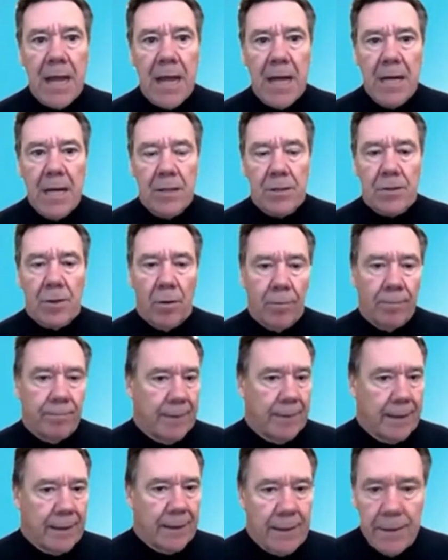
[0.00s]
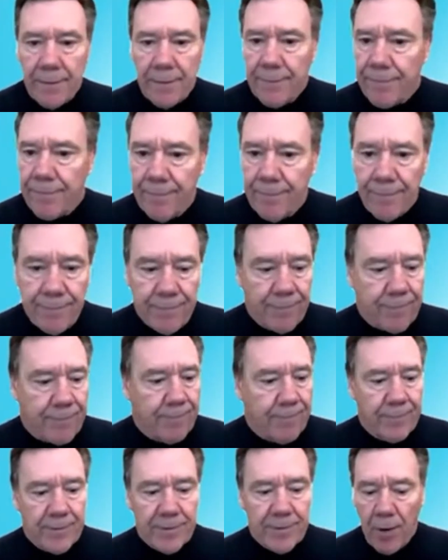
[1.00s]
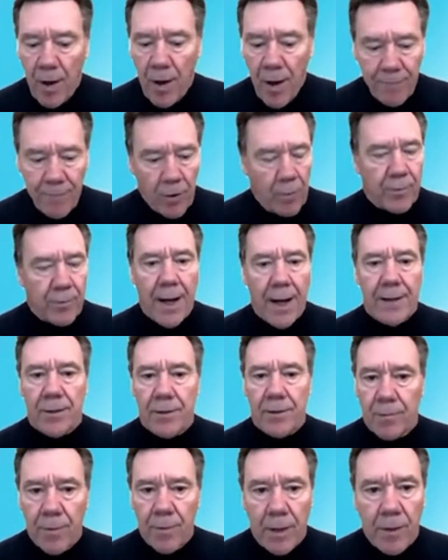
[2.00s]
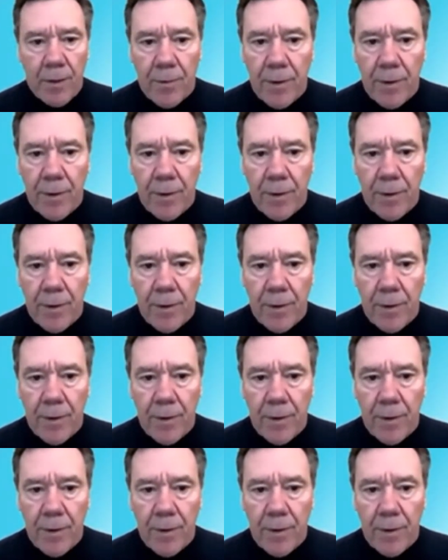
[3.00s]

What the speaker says: So getting the envelope right is really, really